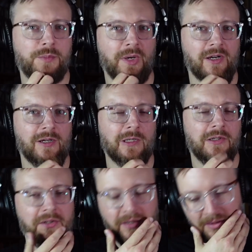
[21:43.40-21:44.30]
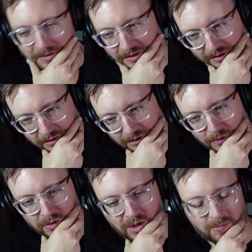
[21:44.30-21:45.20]
Bearer, and you
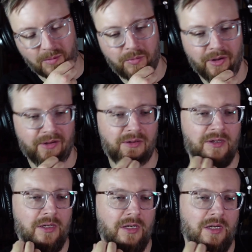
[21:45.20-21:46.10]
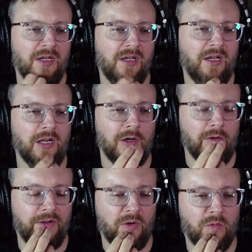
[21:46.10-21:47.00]
come up with
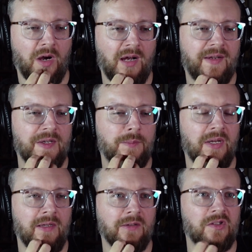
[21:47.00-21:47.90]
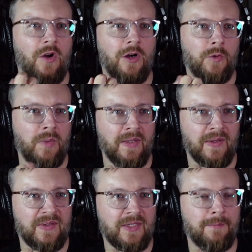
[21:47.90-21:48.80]
the Rock has been long been the
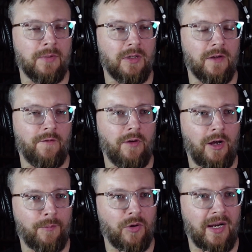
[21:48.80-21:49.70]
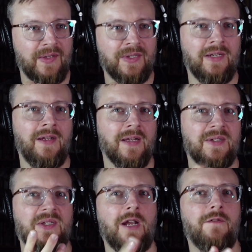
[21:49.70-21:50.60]
symbol of uprising.
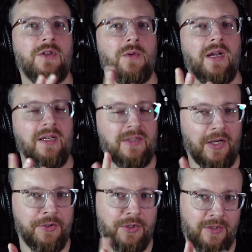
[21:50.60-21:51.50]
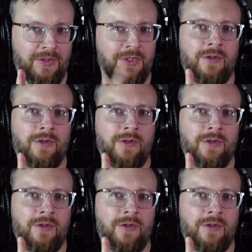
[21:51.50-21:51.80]
Instead of doing a dungeon, do